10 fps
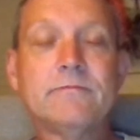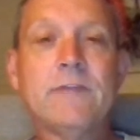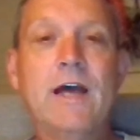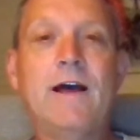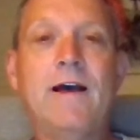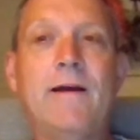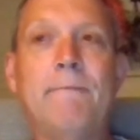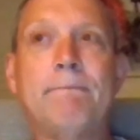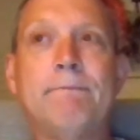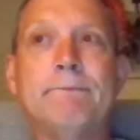
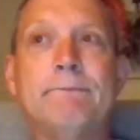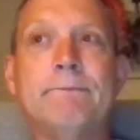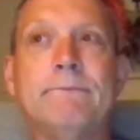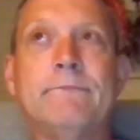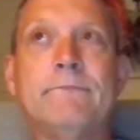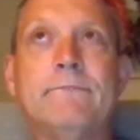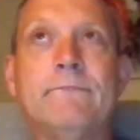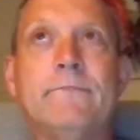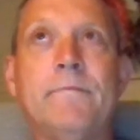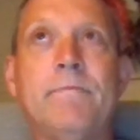In
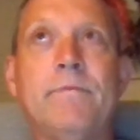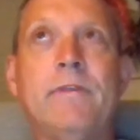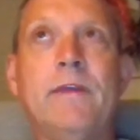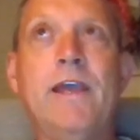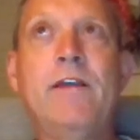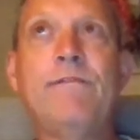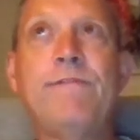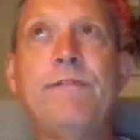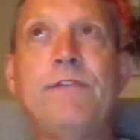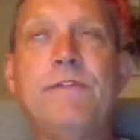
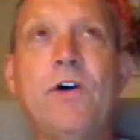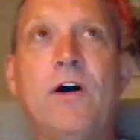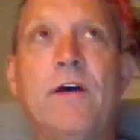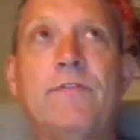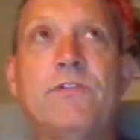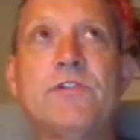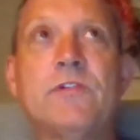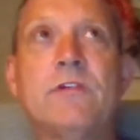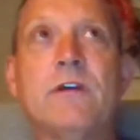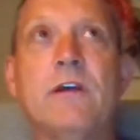55s
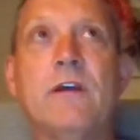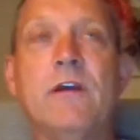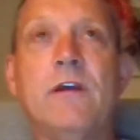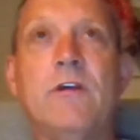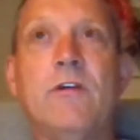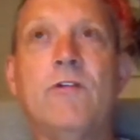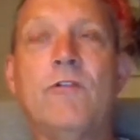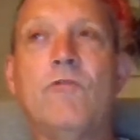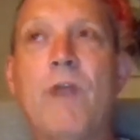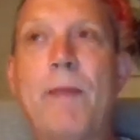
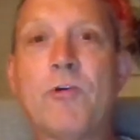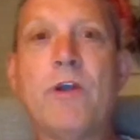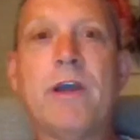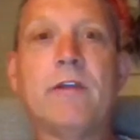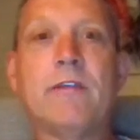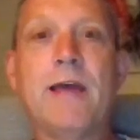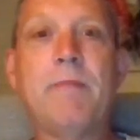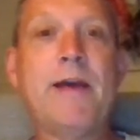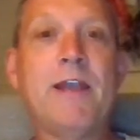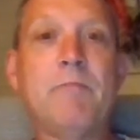rep cricket, they
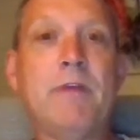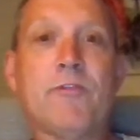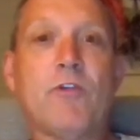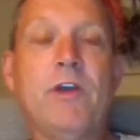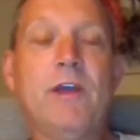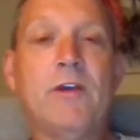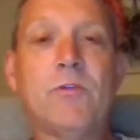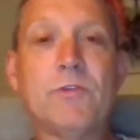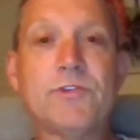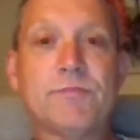batted me 3, and it
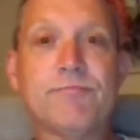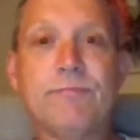was,